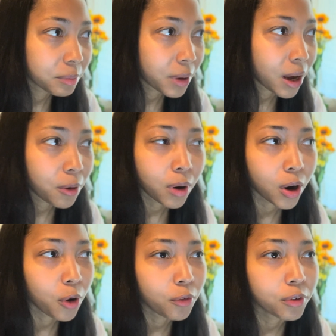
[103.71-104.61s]
power
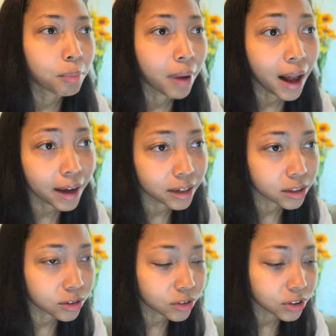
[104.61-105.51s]
over my
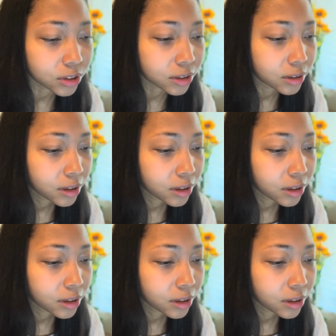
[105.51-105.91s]
energy,